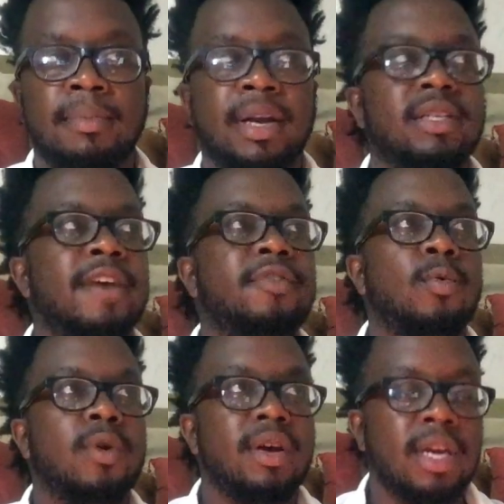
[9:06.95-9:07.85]
Because after
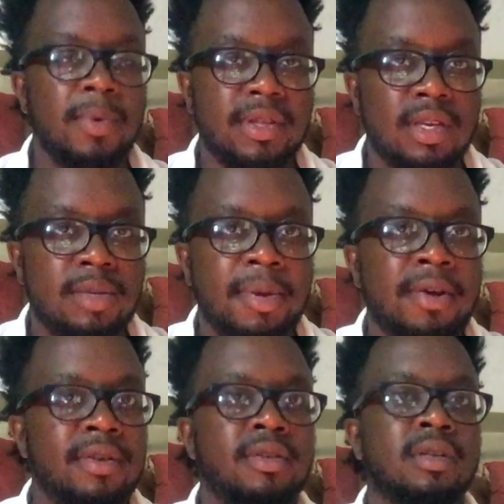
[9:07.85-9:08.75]
working with these
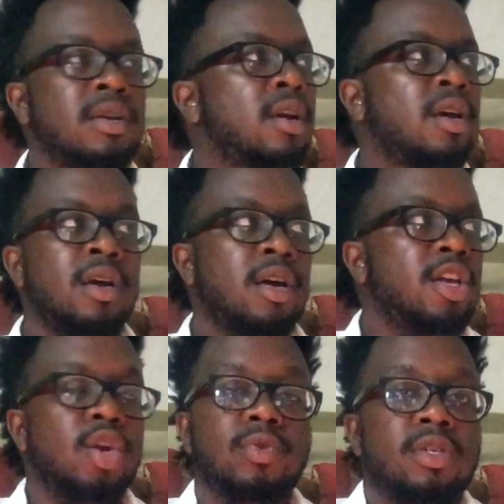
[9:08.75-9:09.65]
spirits,
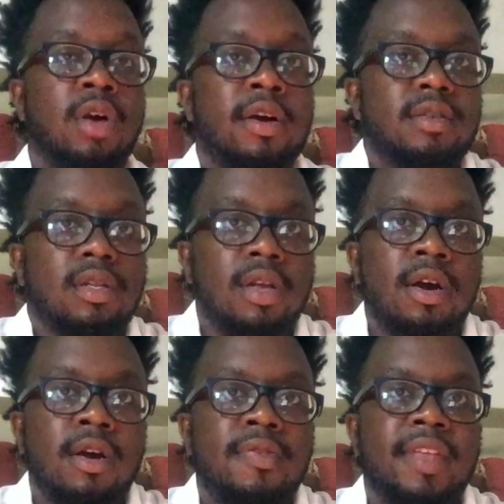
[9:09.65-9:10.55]
you start to
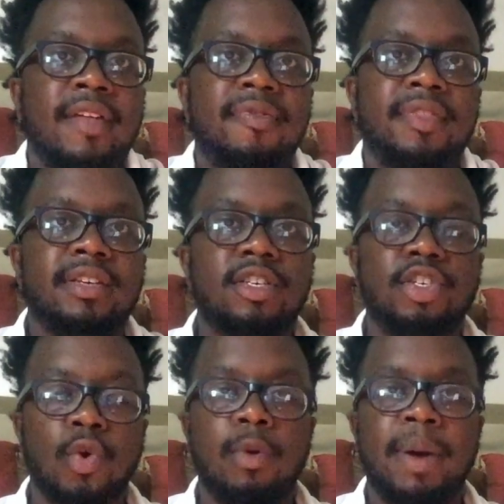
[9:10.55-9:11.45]
learn that this
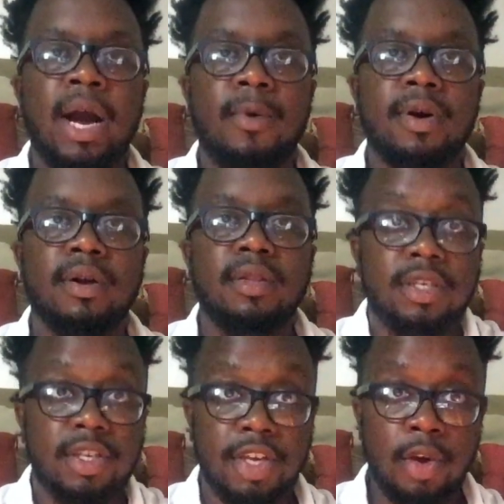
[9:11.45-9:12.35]
is your power.
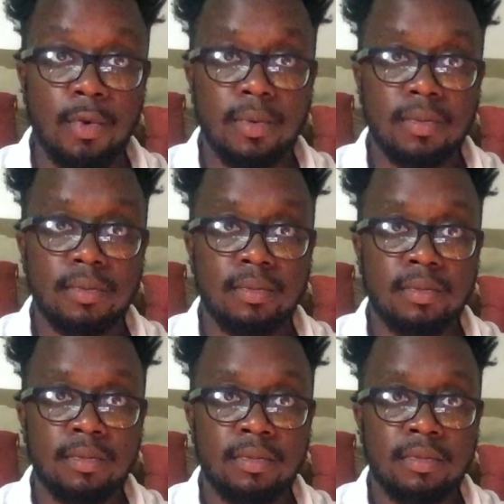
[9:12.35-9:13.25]
This is you.
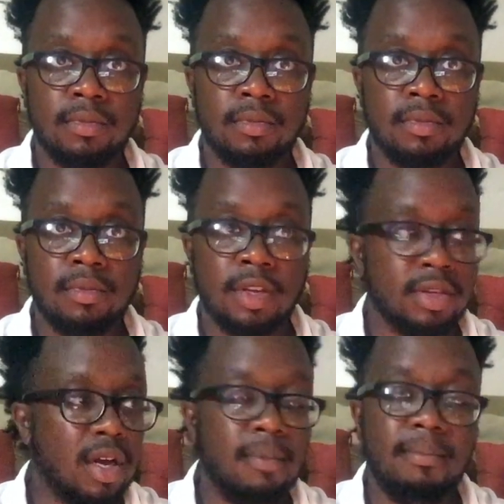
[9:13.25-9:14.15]

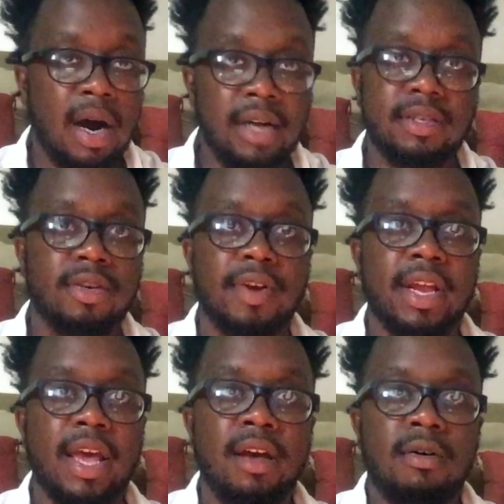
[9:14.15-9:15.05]
There's not a monster
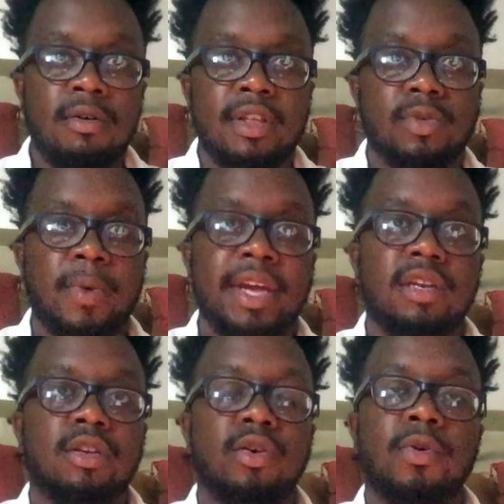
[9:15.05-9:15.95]
in hell that's
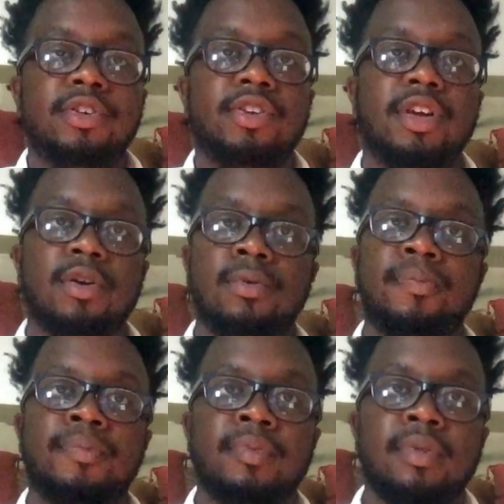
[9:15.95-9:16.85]
waiting to torture you.
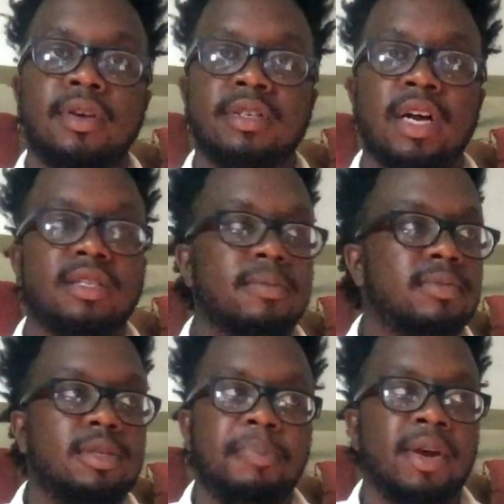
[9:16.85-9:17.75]
There's not
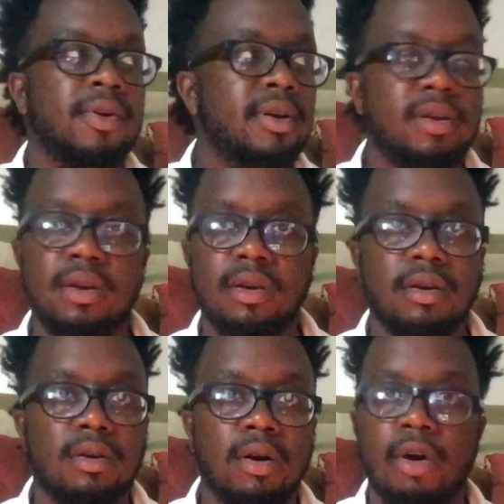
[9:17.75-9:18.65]
some spirit
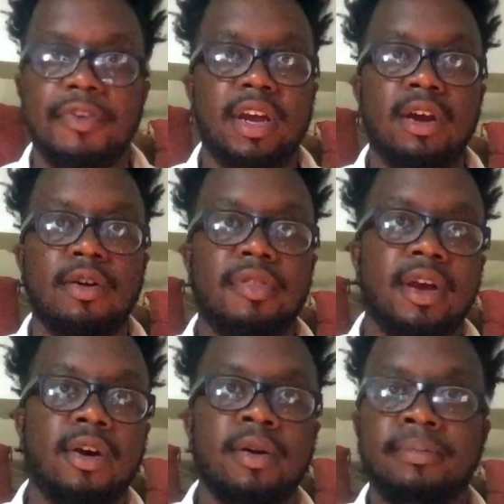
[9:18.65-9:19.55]
over here
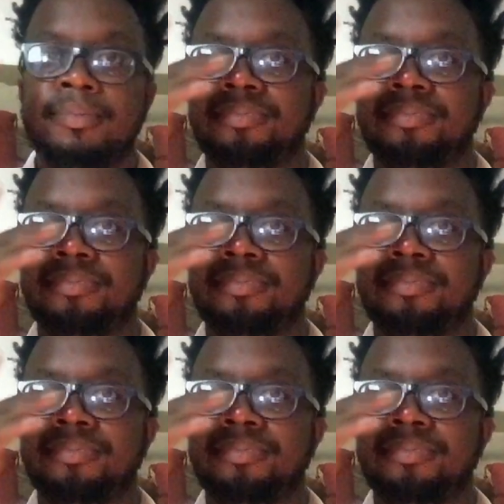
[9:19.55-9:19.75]
there